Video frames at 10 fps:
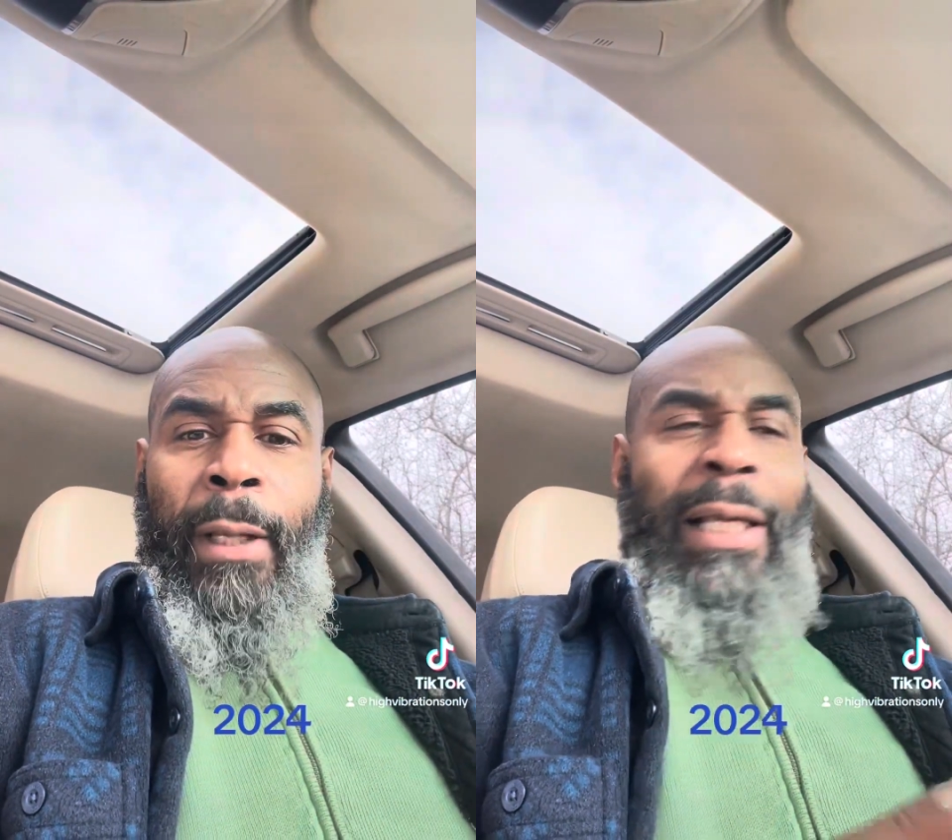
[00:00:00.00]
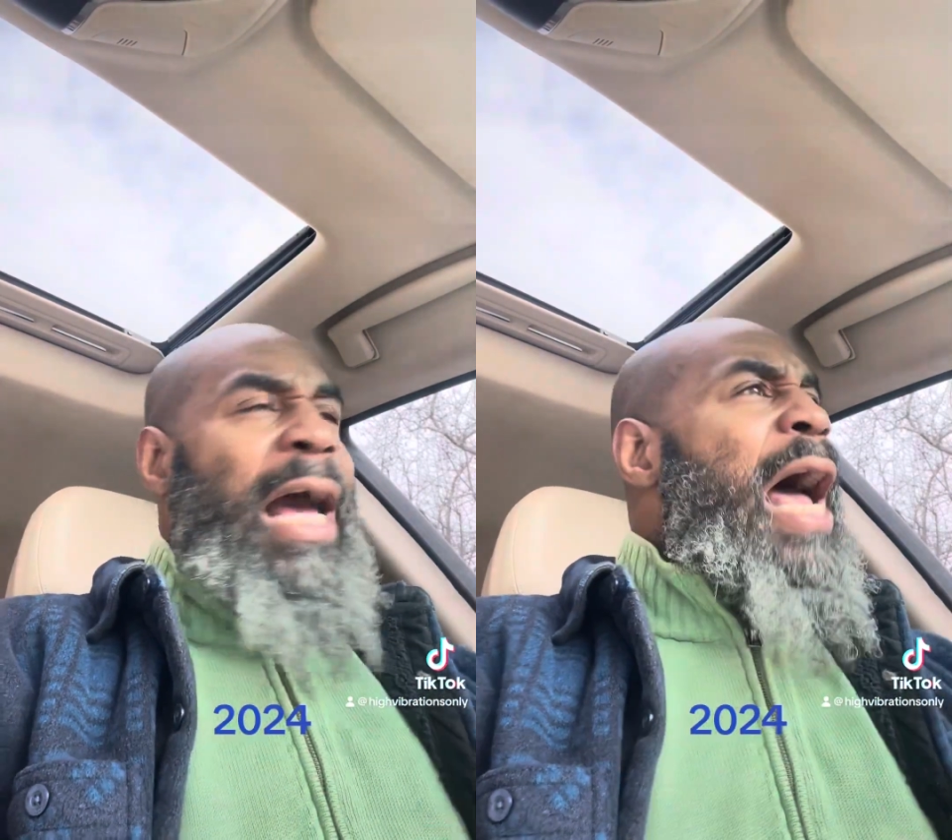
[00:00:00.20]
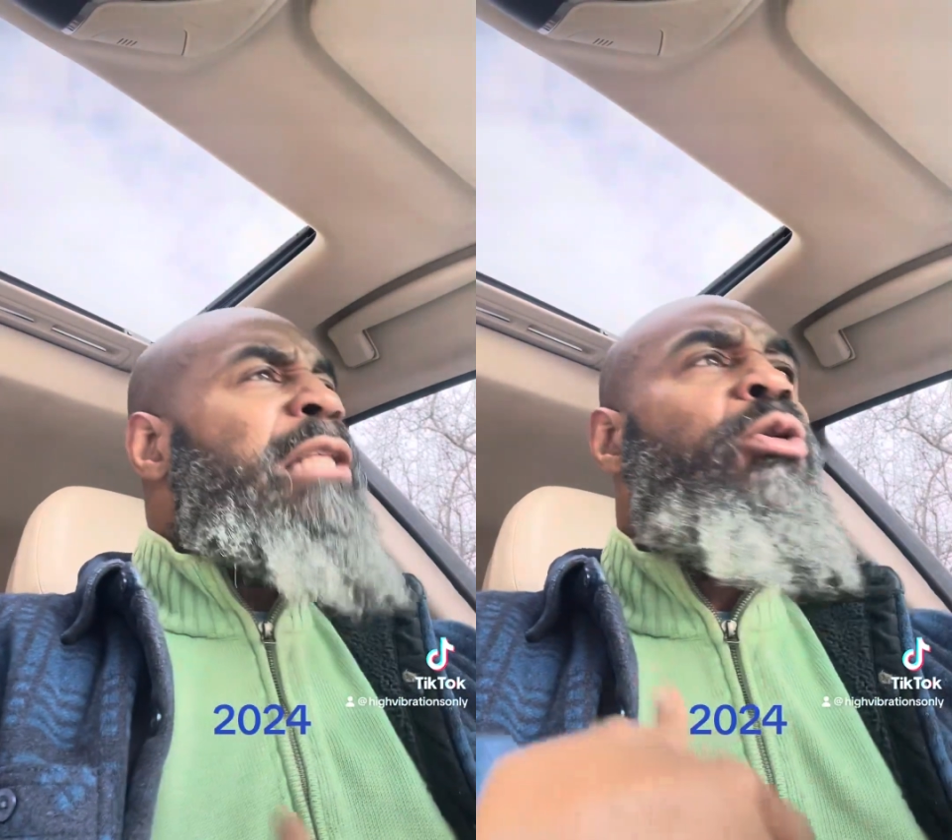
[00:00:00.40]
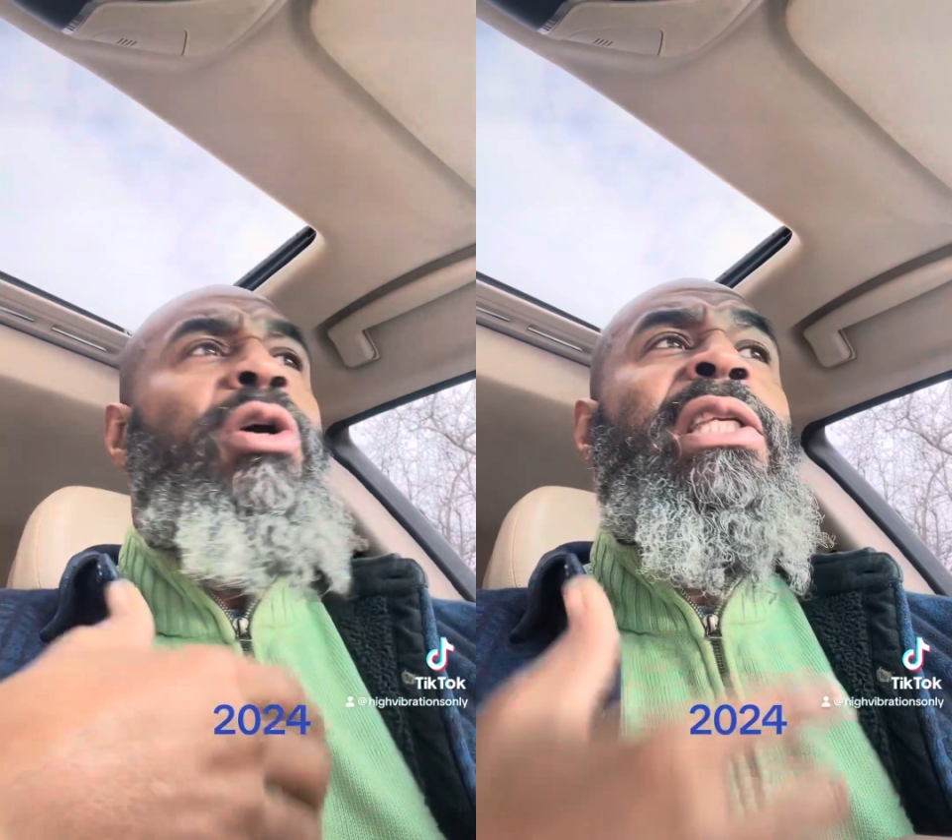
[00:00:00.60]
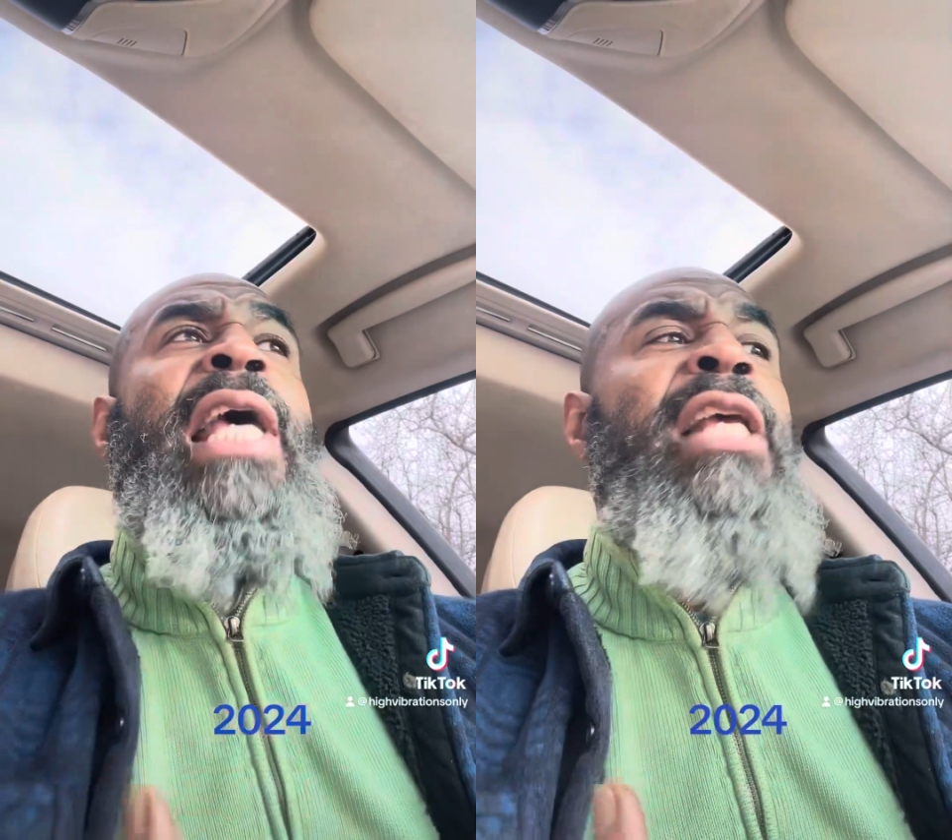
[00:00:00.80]
God's
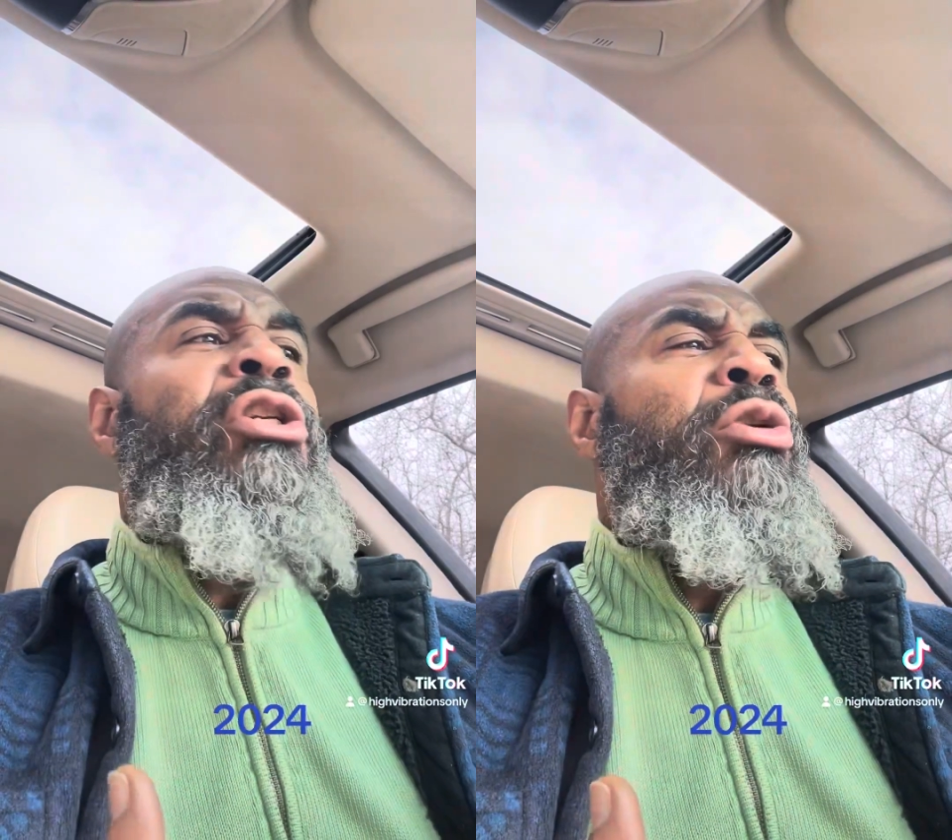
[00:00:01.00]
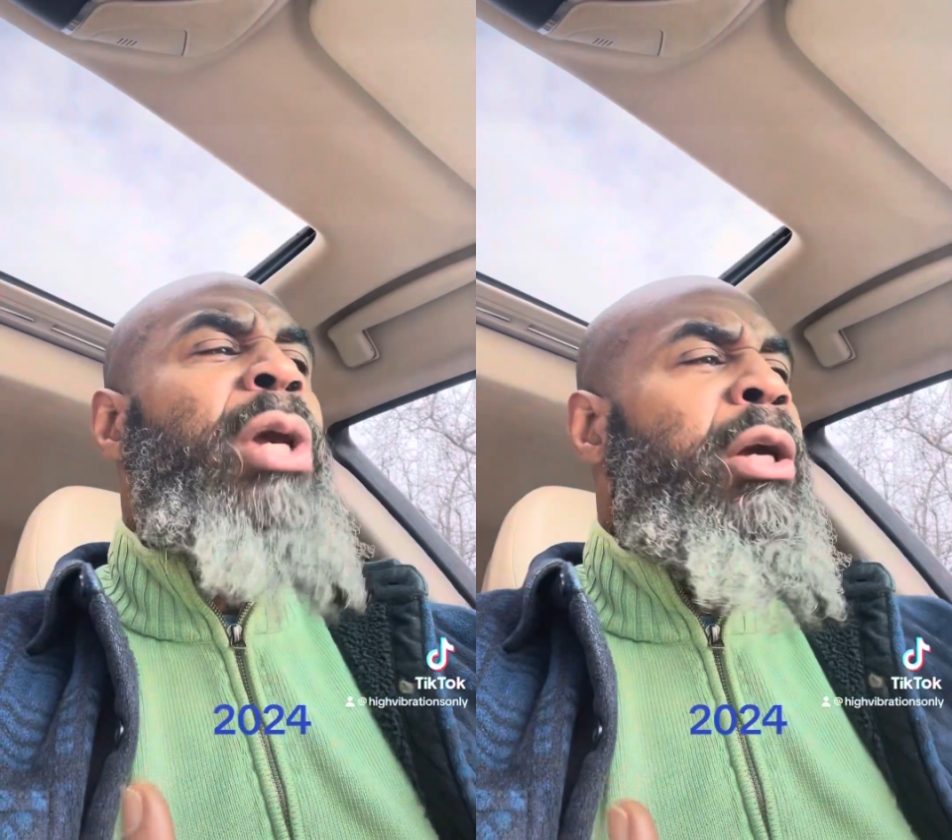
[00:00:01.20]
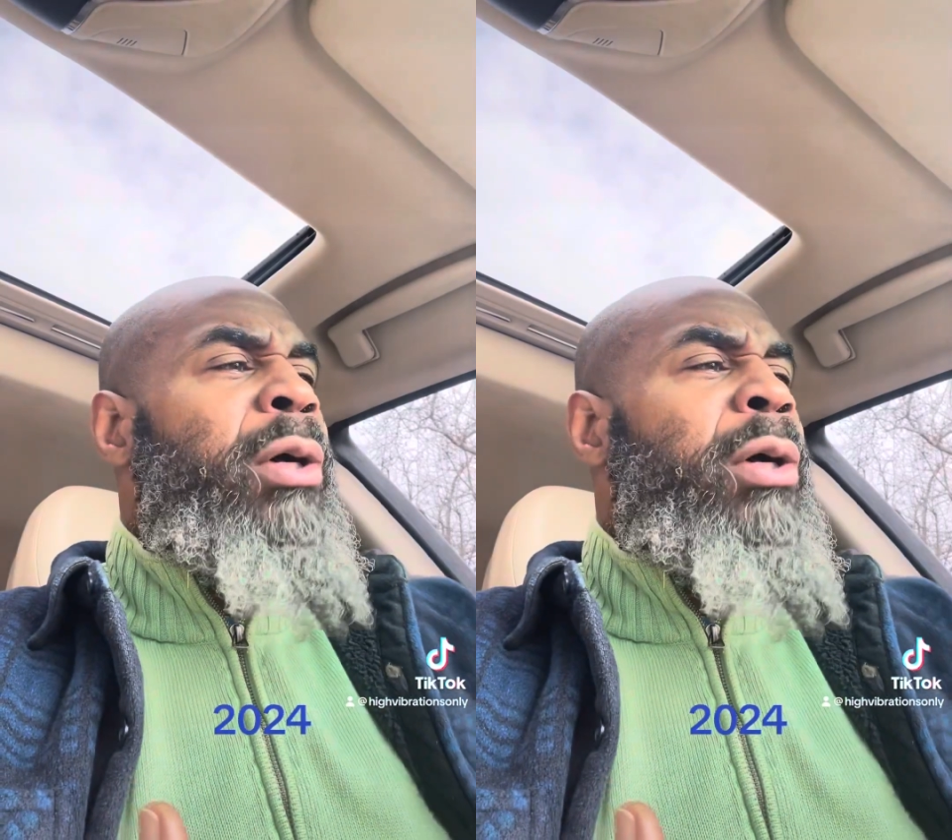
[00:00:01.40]
going to test you. He's